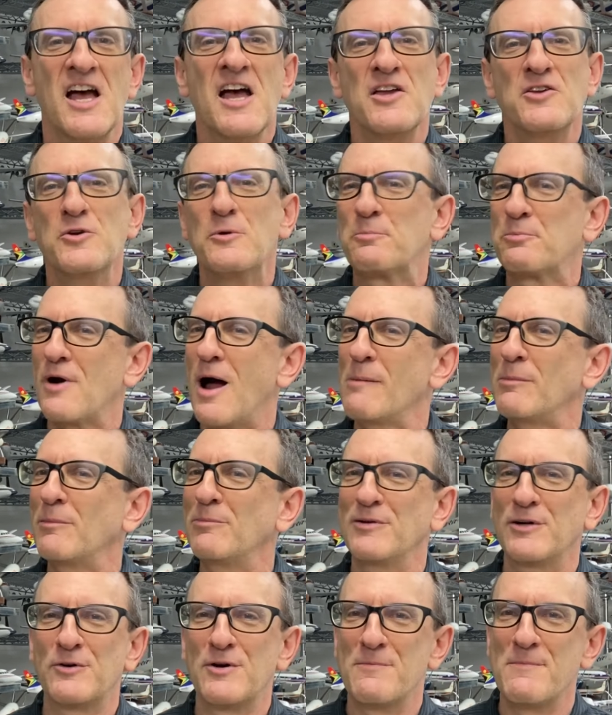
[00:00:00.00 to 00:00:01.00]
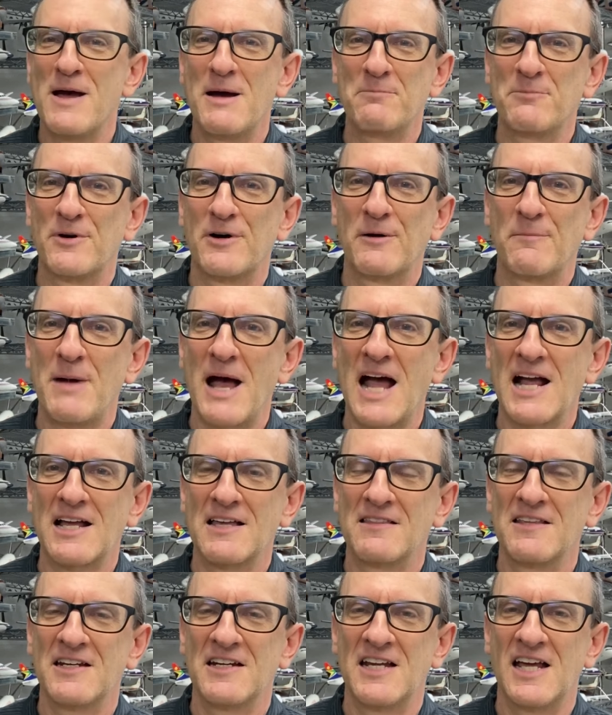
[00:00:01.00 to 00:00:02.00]
You probably remember back in
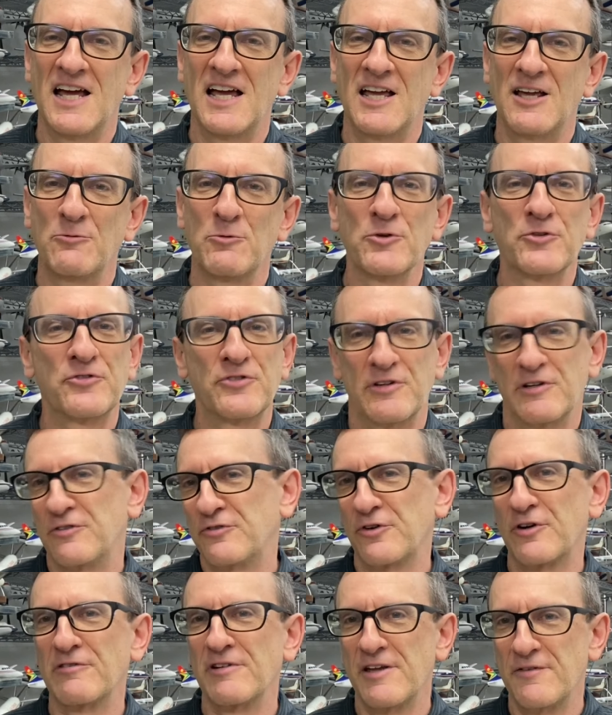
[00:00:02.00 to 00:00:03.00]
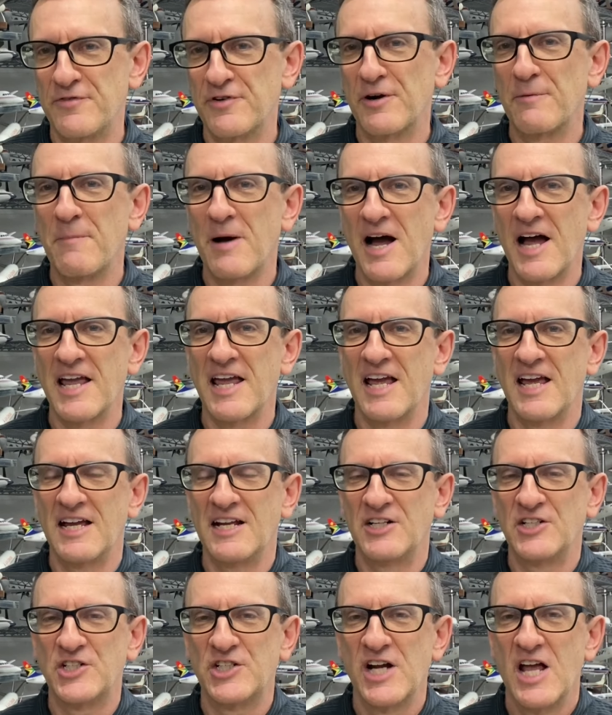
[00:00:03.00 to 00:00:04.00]
the day, well, certainly if you're my
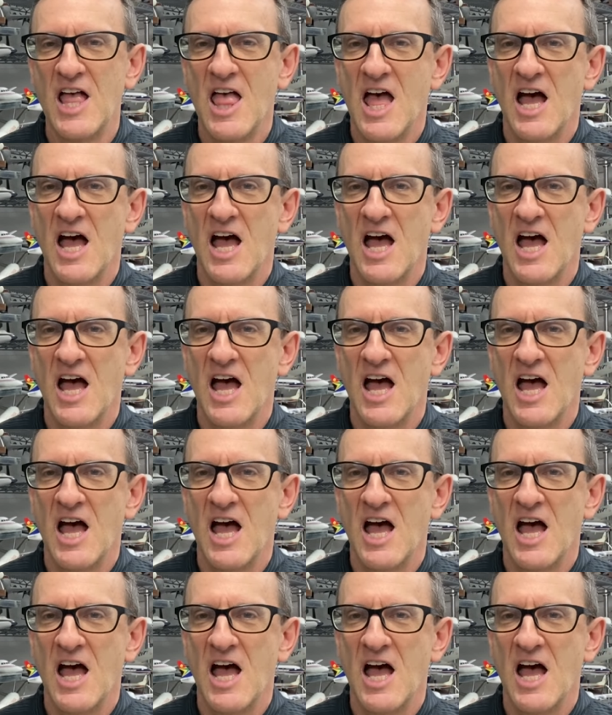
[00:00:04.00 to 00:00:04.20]
age,